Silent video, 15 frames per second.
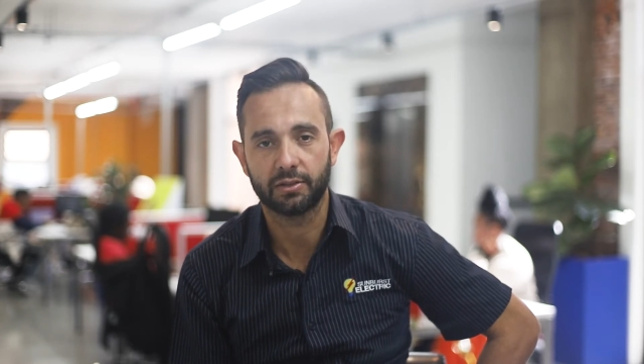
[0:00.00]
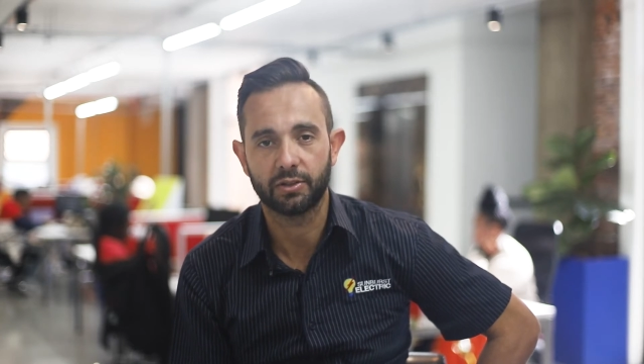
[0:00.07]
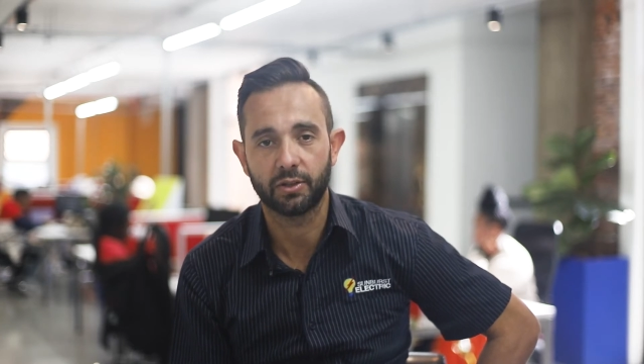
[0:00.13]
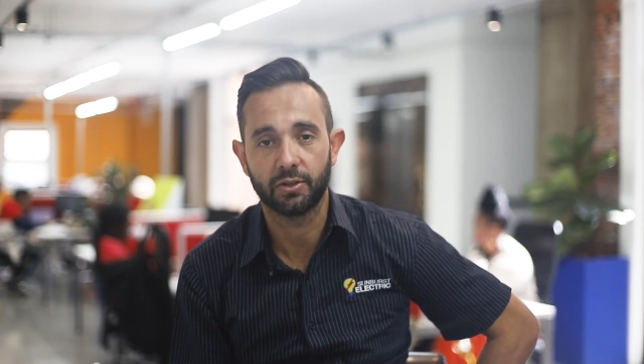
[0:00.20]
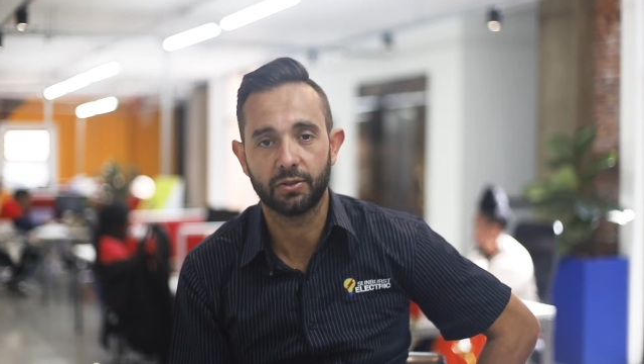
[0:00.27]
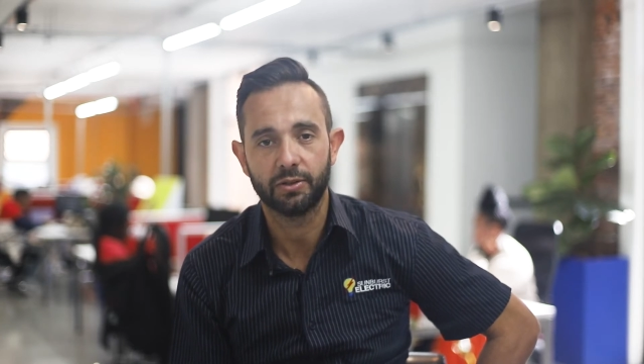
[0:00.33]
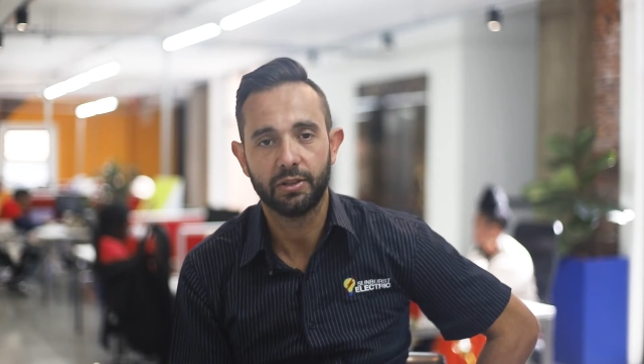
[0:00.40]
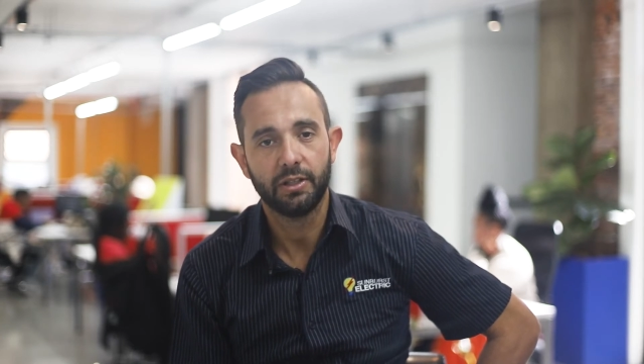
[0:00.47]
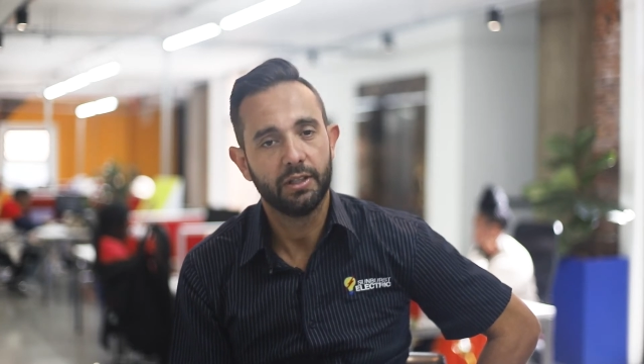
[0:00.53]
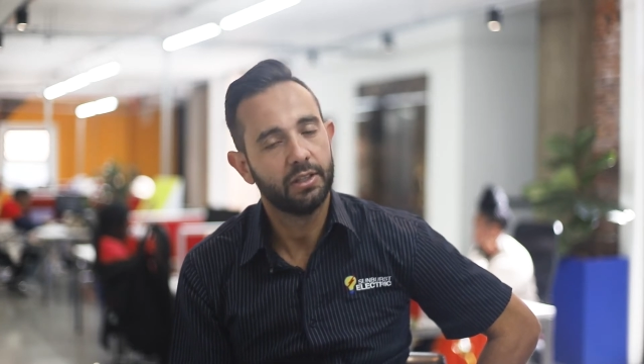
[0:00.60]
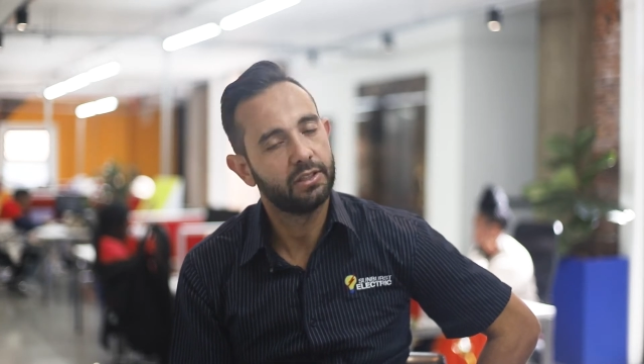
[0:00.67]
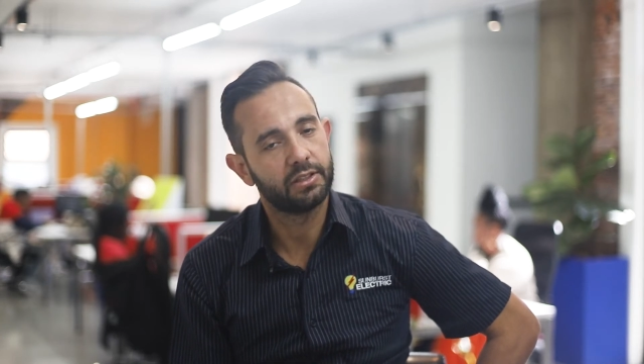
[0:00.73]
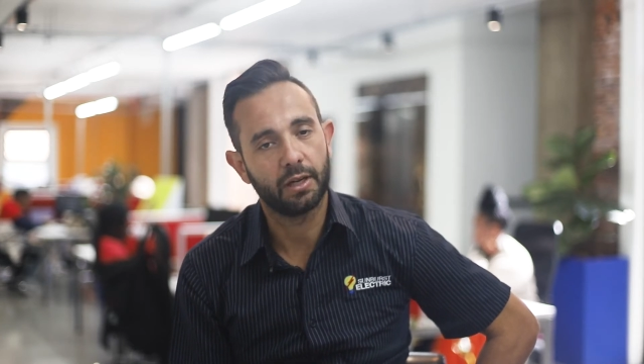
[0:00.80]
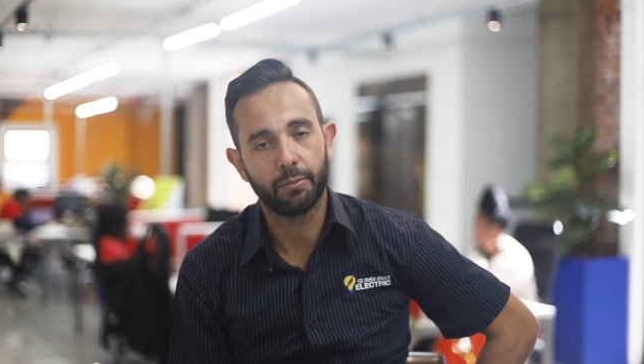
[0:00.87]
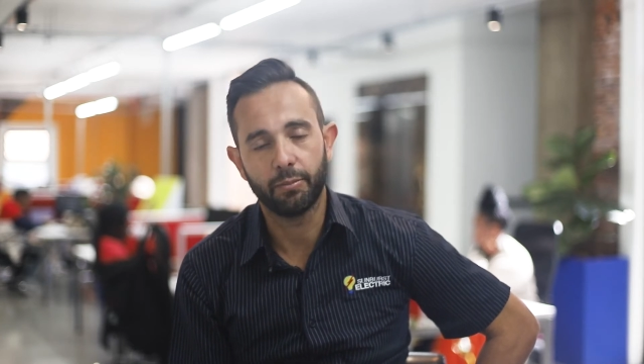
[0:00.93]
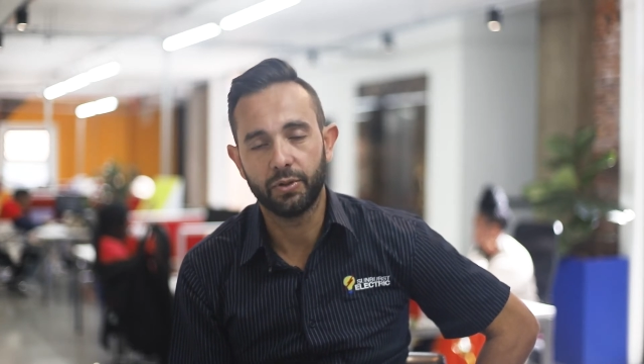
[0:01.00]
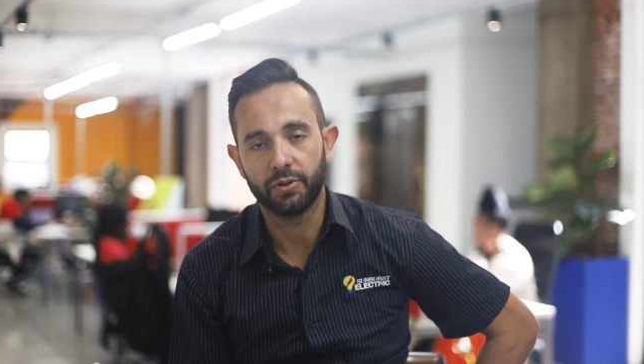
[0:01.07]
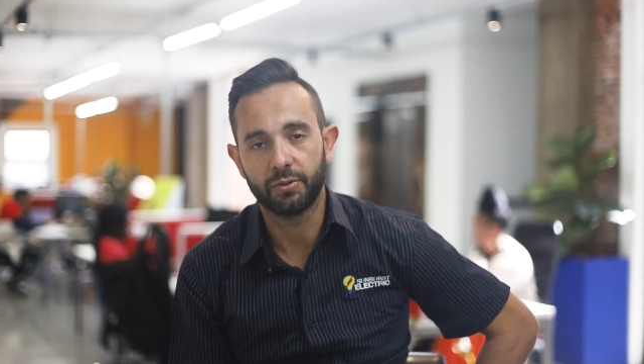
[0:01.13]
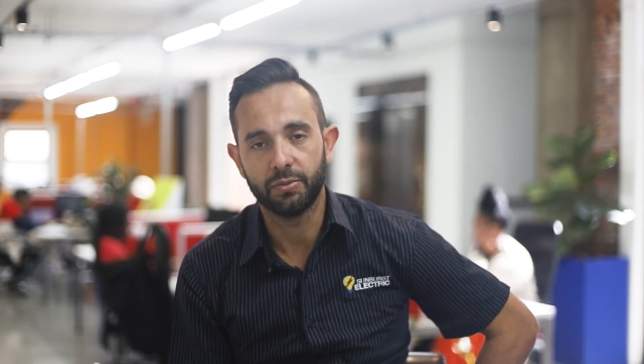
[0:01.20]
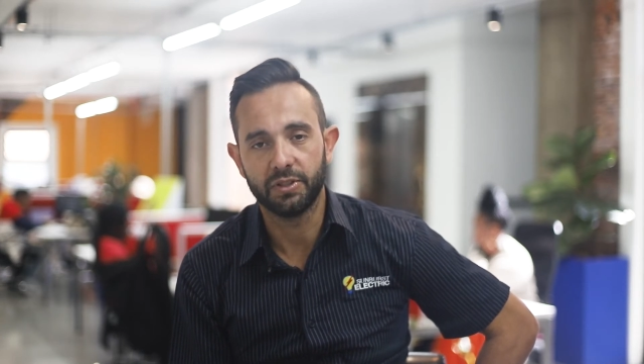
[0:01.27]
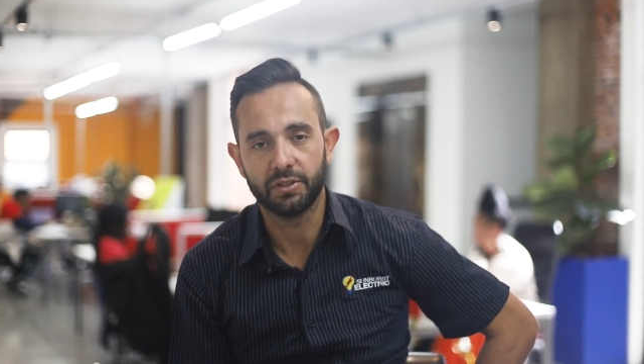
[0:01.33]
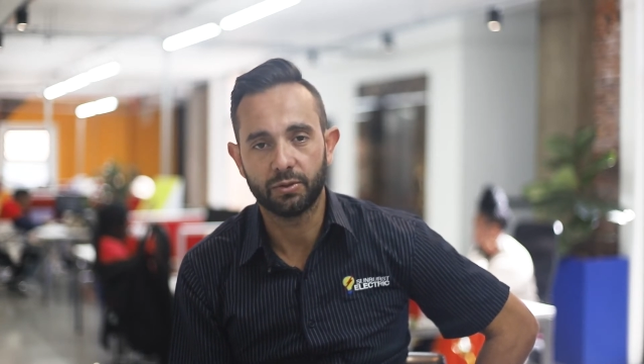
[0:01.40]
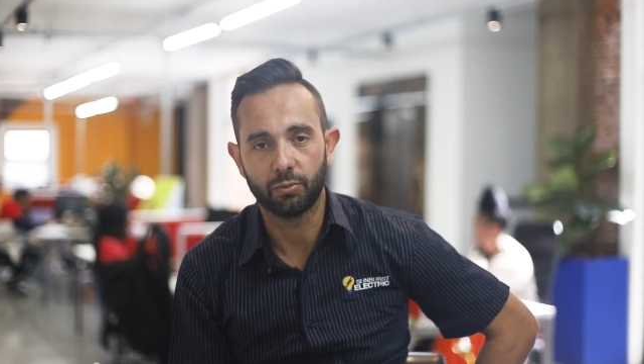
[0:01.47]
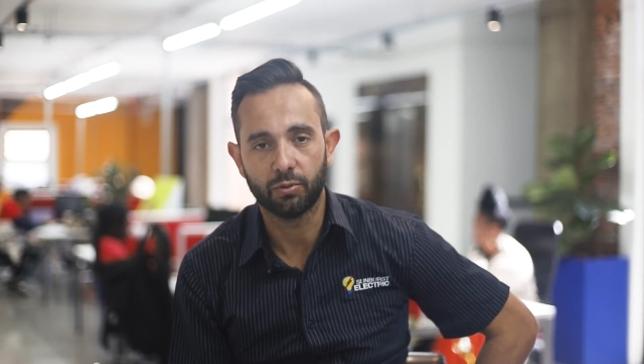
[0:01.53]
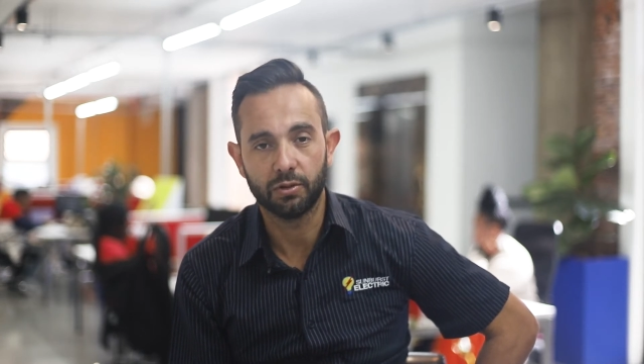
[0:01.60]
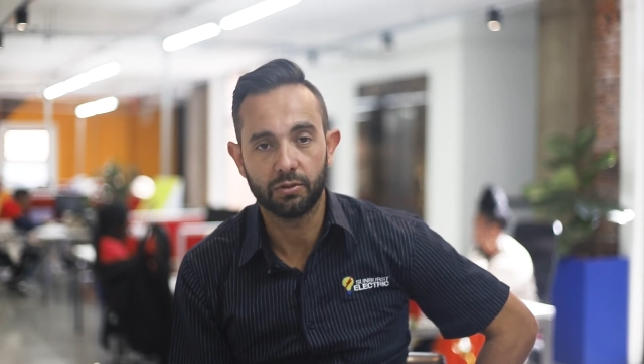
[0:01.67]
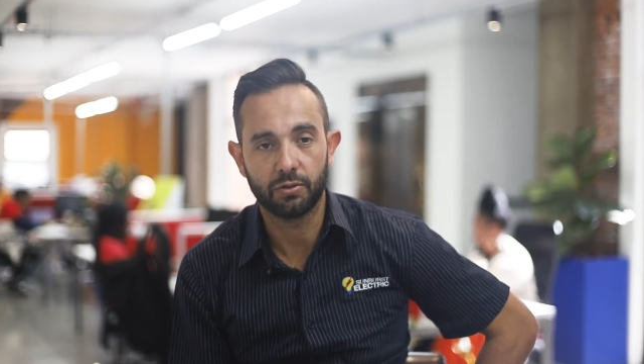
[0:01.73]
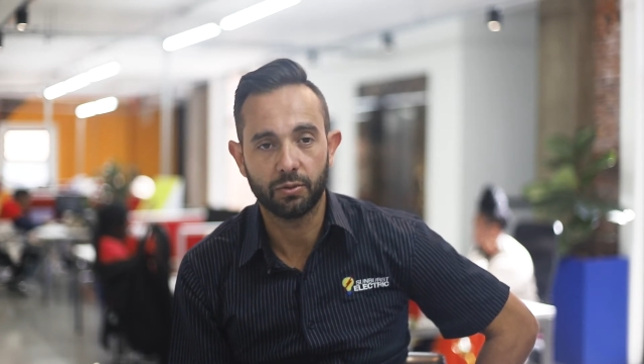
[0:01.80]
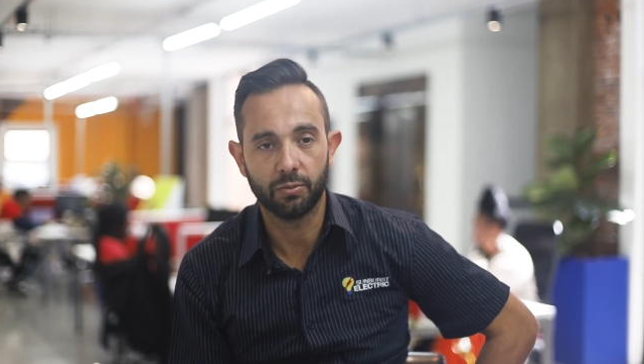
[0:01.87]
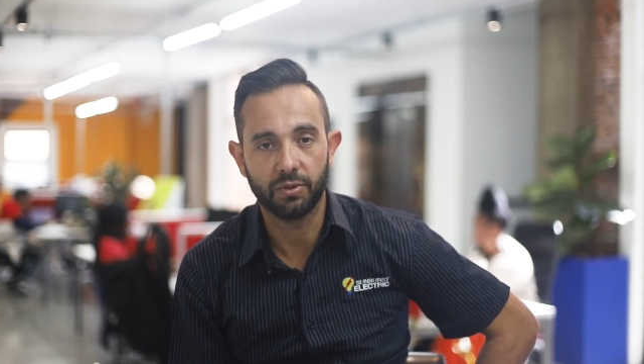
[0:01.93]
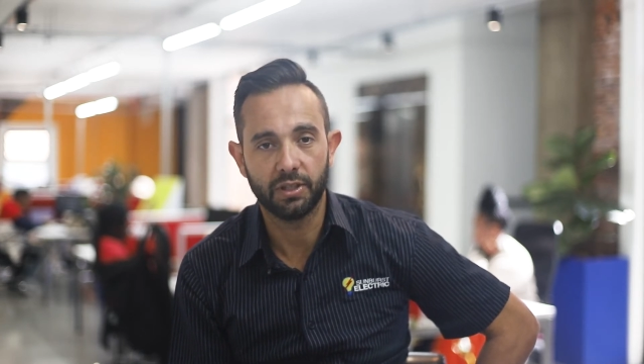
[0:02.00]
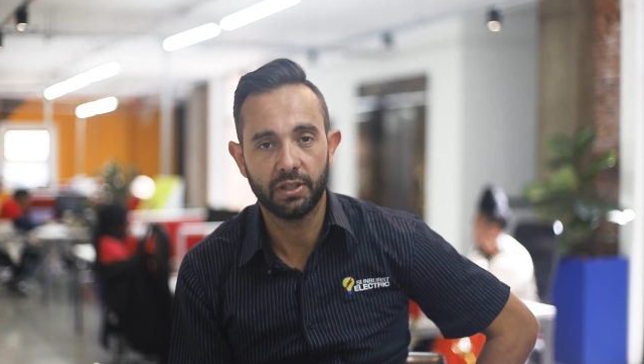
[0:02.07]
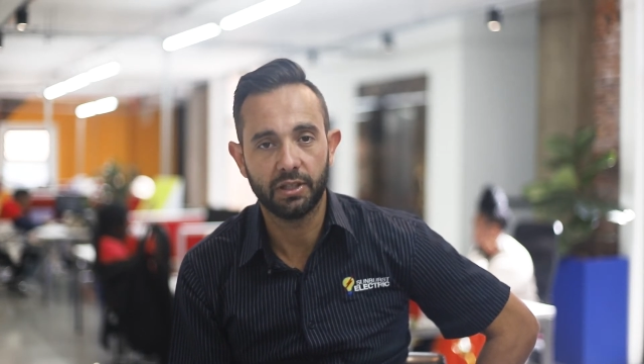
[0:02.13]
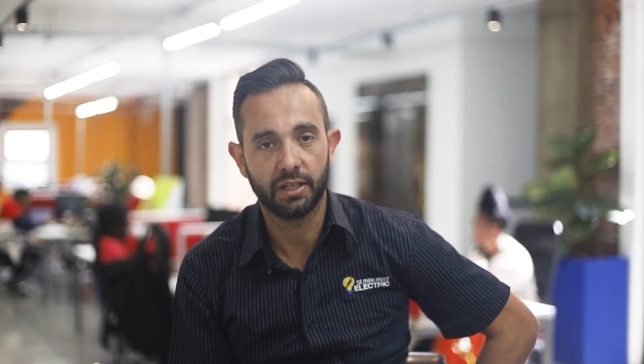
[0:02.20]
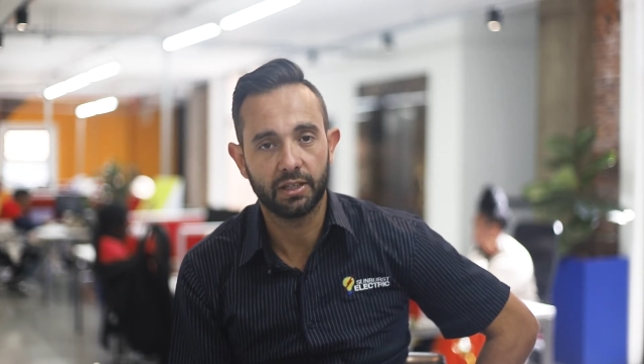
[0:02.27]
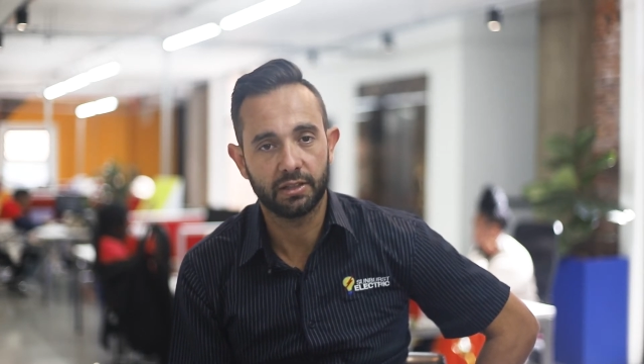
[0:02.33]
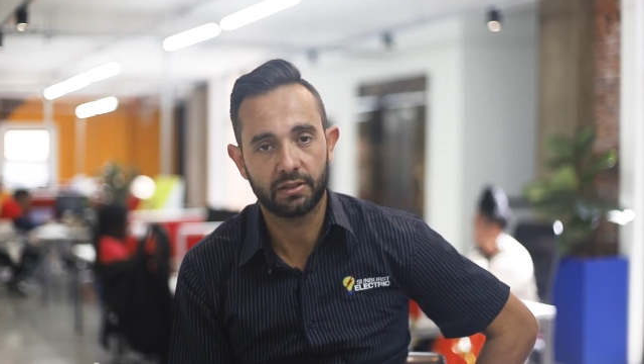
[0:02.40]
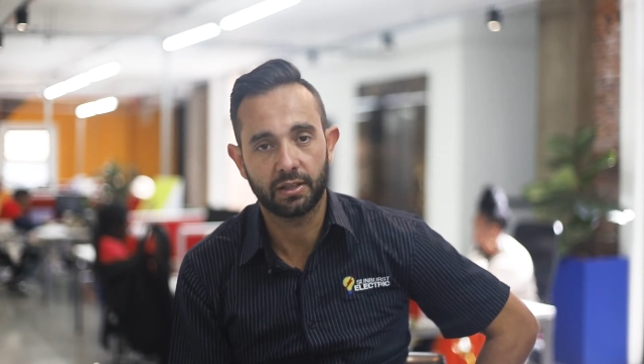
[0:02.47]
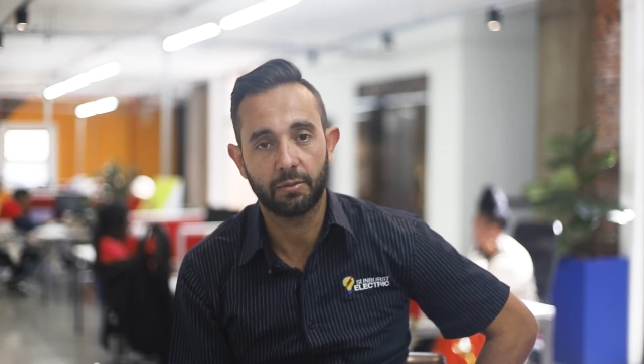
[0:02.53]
So Sunburst means the world to me, and it's